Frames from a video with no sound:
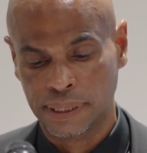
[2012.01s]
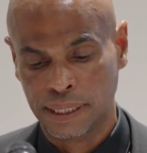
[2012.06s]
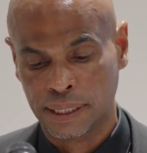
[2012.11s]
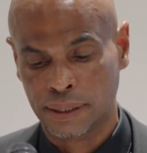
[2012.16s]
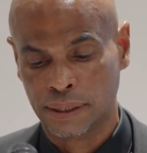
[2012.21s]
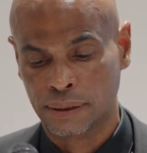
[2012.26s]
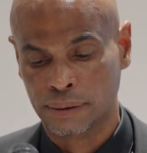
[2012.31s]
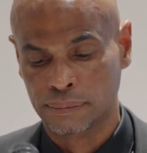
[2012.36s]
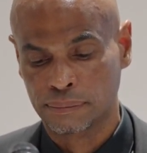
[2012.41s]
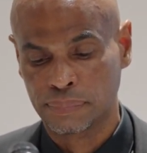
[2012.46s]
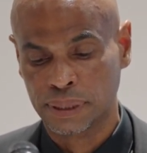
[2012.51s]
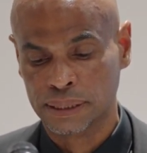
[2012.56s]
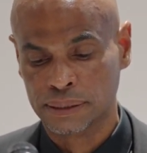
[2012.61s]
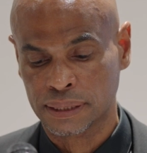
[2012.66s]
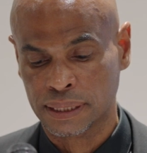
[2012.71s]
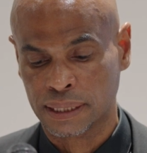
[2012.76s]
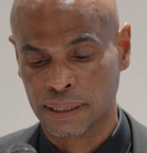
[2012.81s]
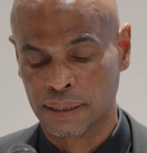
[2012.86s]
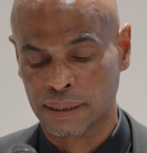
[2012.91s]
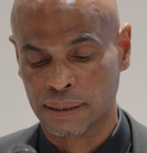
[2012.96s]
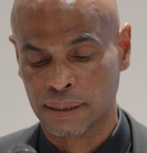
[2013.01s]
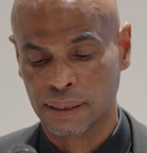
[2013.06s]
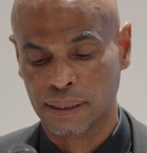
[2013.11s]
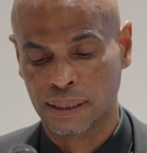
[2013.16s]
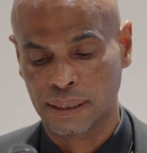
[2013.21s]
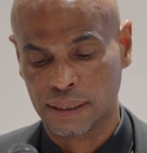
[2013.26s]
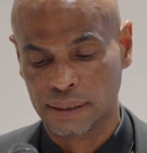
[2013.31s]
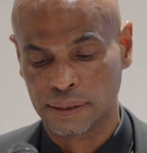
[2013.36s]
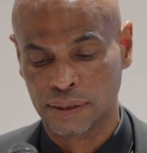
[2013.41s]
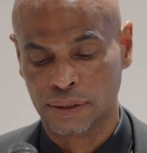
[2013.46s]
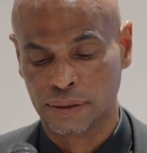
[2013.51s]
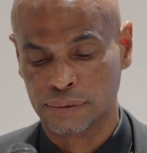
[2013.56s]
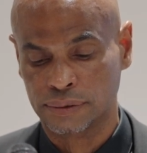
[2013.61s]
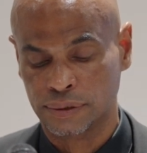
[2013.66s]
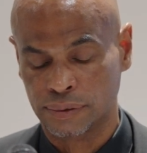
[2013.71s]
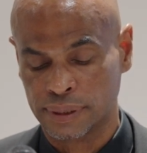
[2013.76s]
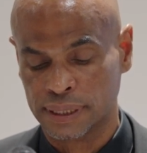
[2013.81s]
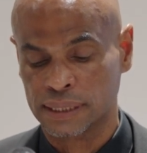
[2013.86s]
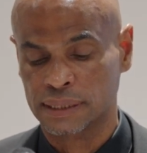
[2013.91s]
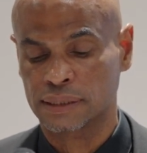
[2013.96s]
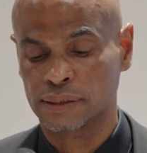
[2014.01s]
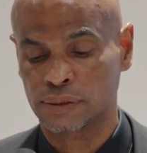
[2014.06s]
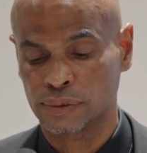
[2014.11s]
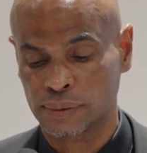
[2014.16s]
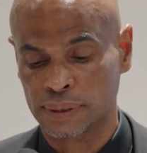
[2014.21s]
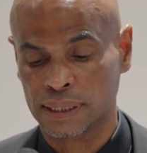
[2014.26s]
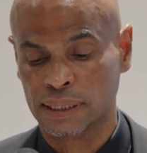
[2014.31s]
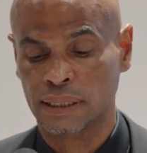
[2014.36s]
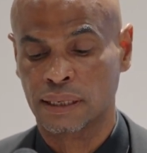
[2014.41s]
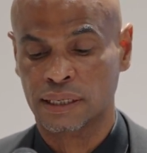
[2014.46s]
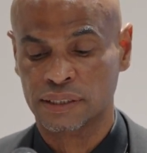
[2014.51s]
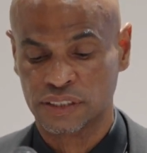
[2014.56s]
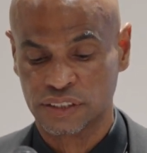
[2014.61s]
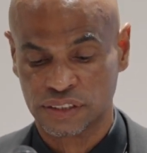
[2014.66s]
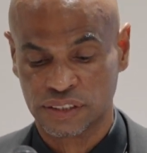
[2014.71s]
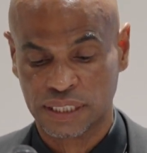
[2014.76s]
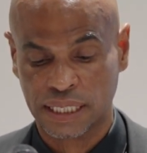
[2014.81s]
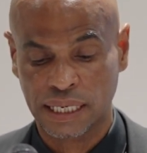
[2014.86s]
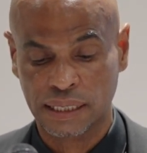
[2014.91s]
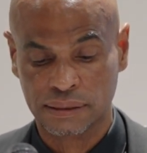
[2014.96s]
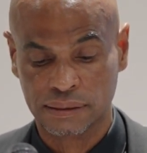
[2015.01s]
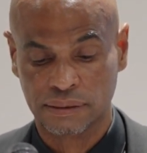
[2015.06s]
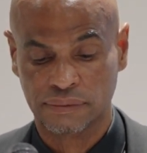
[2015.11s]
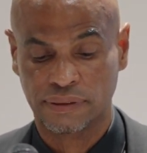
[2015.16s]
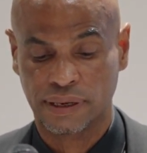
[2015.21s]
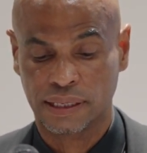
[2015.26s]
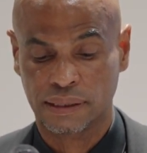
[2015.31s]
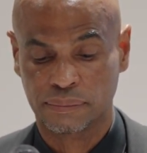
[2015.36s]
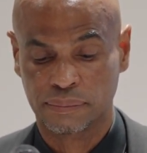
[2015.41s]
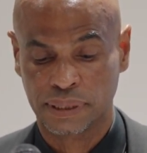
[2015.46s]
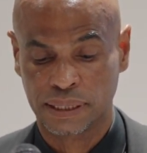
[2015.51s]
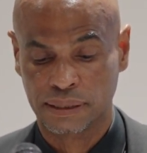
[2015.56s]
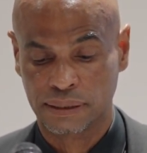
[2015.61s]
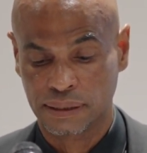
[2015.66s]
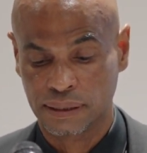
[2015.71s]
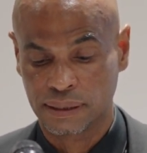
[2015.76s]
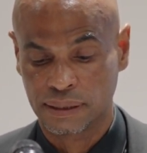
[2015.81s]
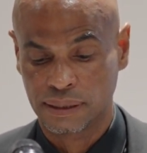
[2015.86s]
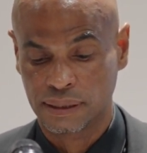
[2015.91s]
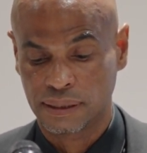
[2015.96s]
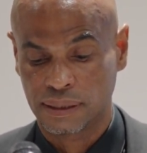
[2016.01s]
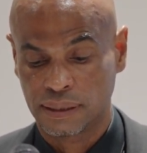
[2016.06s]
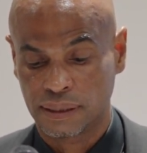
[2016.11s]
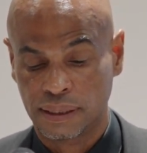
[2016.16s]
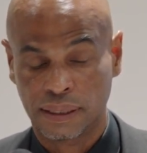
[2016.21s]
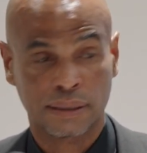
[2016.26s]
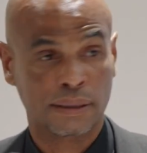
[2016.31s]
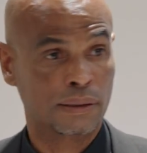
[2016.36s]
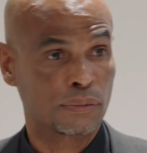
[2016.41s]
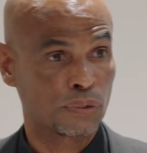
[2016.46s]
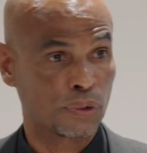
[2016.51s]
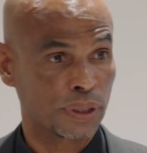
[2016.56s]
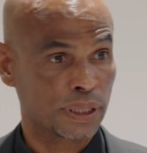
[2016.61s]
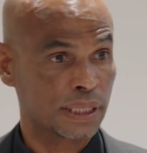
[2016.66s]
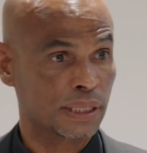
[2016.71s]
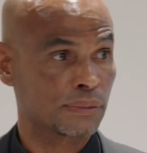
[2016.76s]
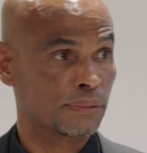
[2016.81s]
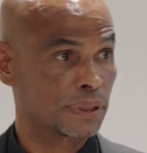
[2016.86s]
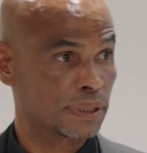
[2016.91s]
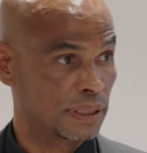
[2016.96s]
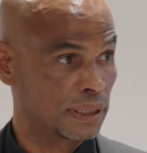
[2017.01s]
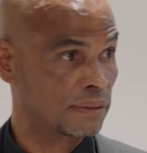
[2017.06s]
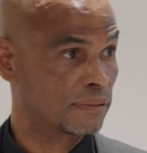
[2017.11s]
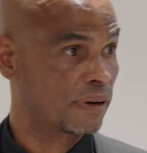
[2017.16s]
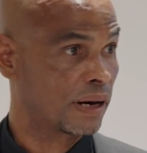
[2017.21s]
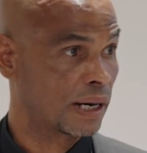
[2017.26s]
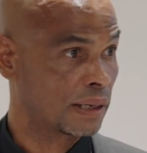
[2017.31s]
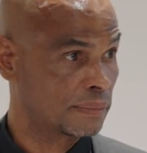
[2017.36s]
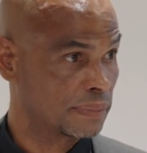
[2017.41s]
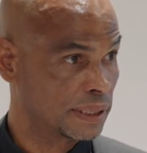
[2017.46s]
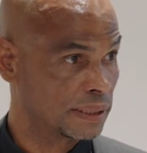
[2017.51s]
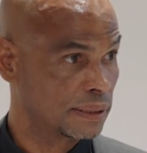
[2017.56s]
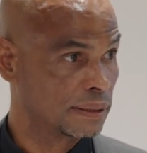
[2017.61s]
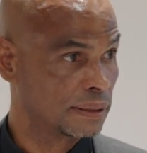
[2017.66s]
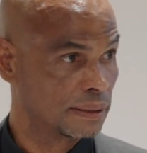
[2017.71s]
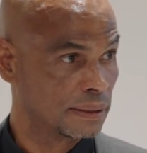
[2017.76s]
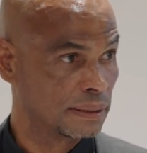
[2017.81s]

building, doing a larger scale development, working with the environment.